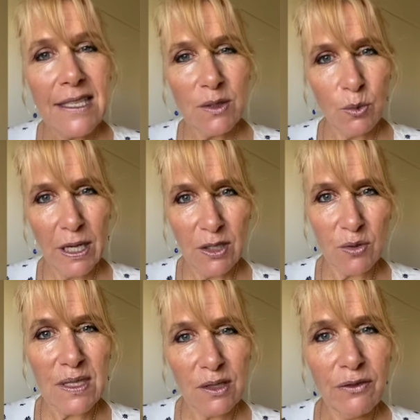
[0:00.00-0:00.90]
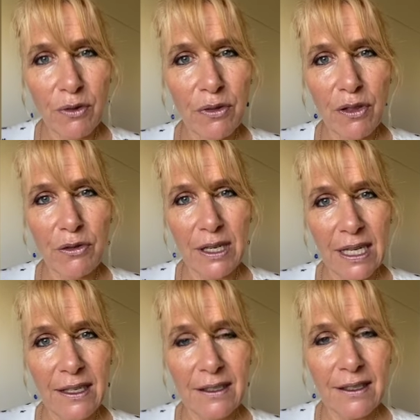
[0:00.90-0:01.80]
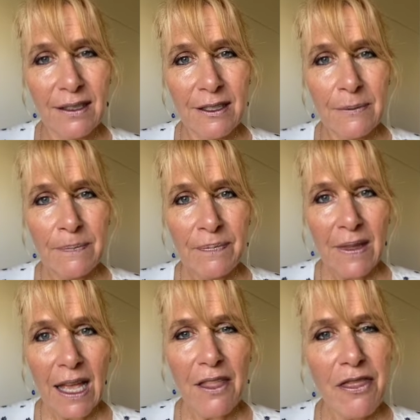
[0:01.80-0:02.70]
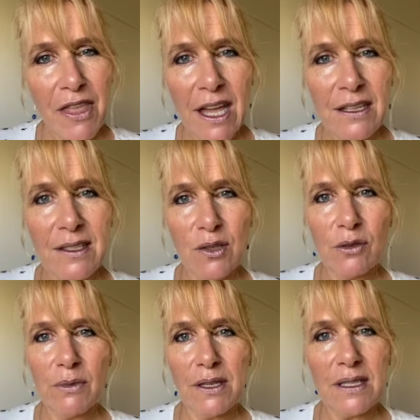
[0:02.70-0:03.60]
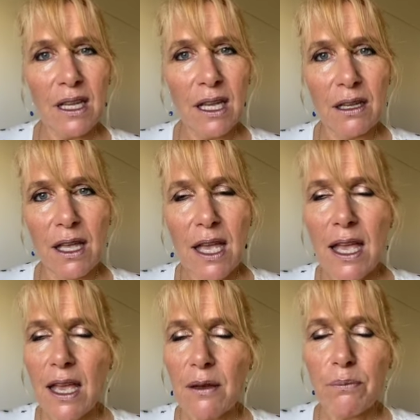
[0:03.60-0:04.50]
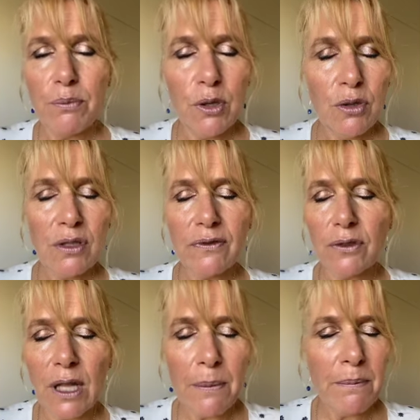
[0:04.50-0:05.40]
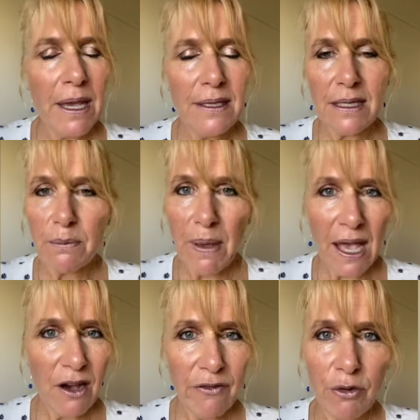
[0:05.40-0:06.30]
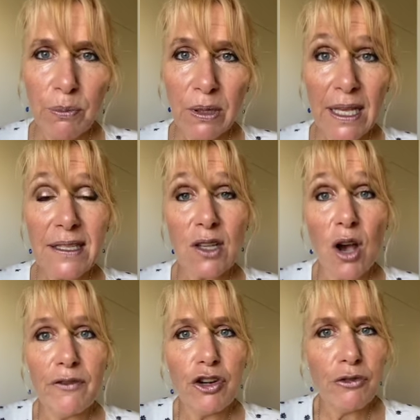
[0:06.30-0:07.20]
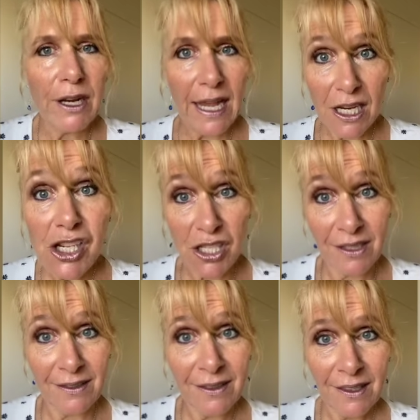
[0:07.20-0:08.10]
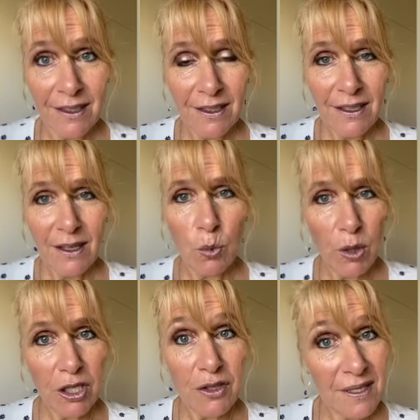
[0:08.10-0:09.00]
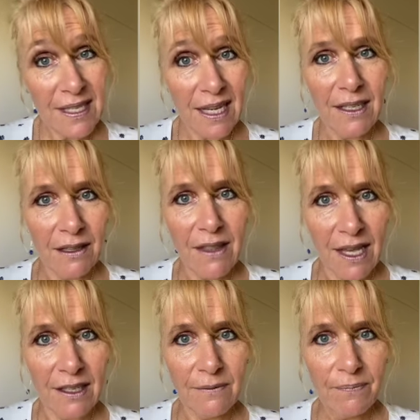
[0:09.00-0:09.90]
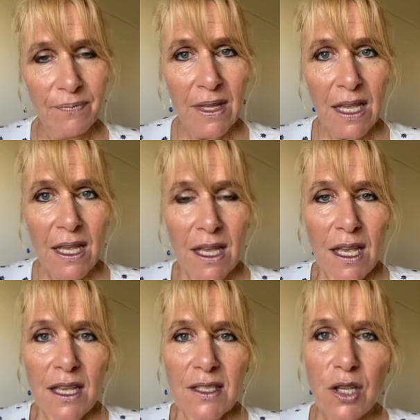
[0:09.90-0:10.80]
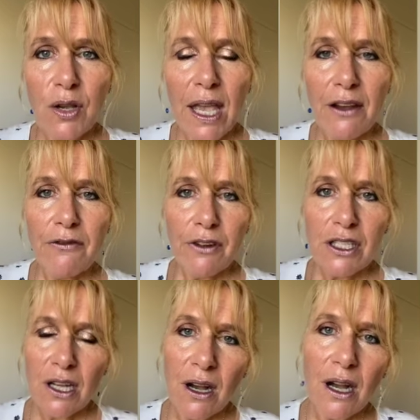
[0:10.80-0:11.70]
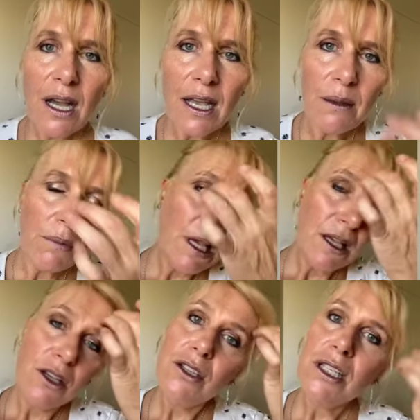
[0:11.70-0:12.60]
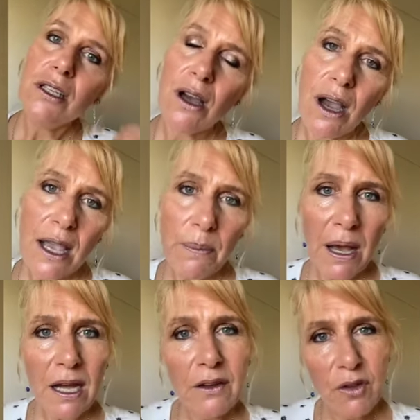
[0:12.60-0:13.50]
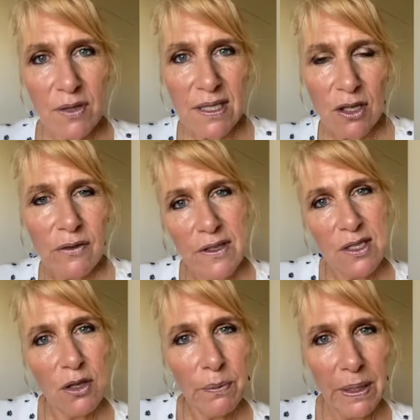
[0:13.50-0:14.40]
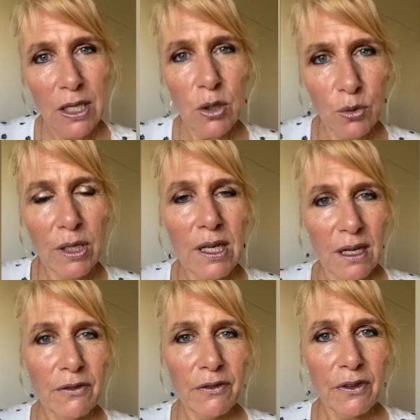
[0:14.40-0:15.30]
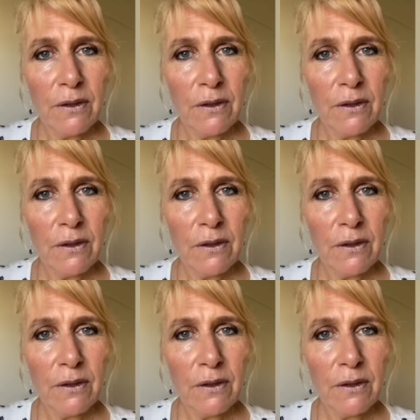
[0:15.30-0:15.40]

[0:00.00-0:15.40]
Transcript: away your self-authority. And that is your most beautiful, amazing, powerful place of creation when you stand in that. So every time you deny a part of yourself as not being good enough,